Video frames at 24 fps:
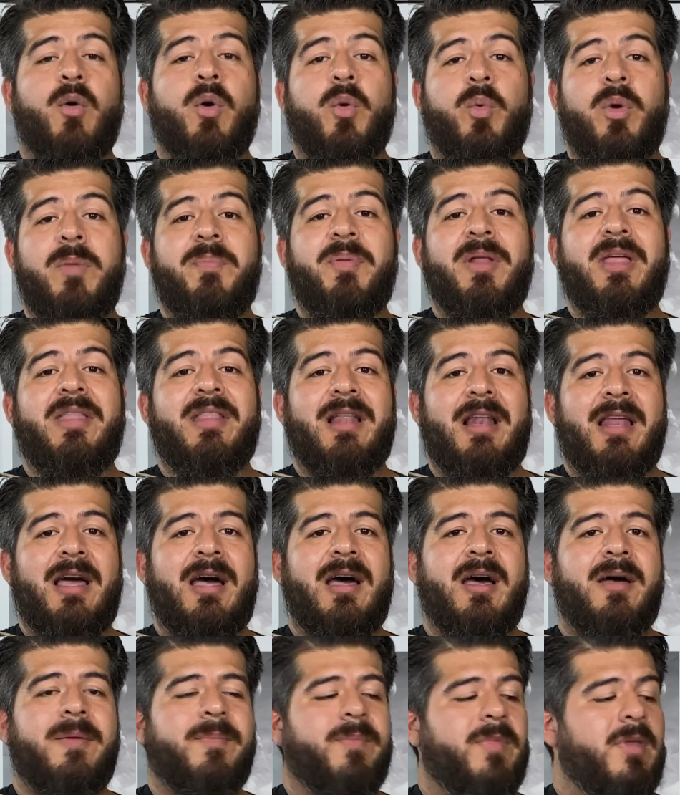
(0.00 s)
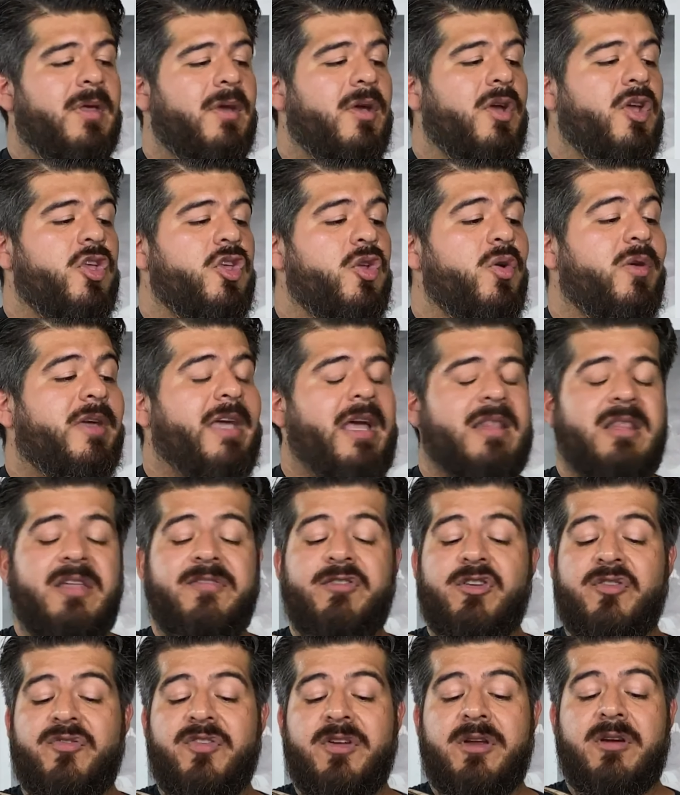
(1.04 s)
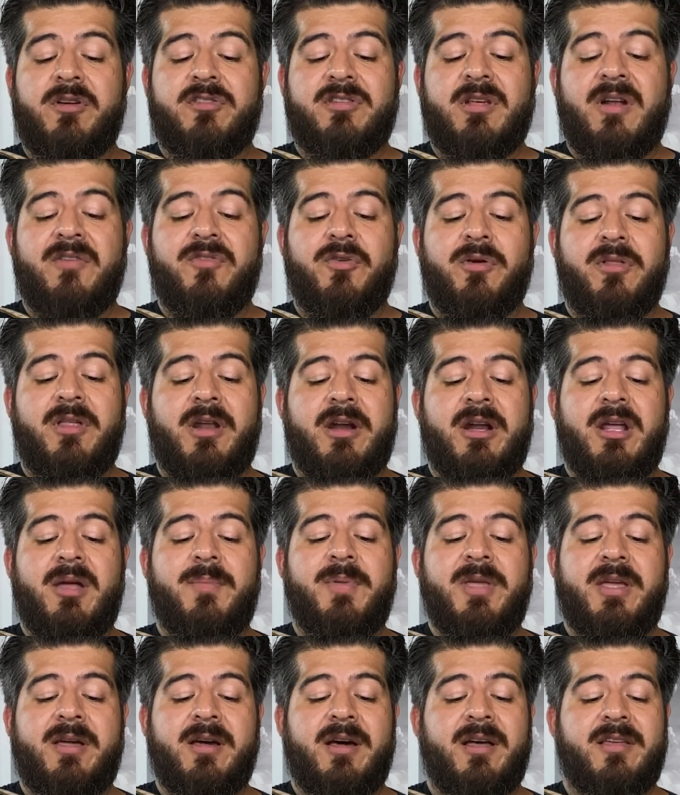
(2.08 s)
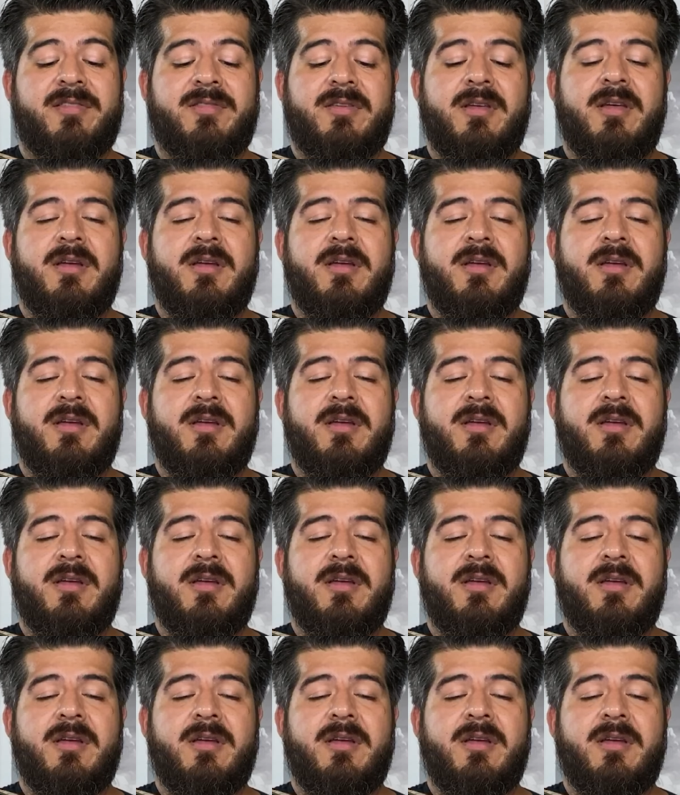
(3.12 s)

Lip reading: when we play the la, you can't leave your fingers on for the re because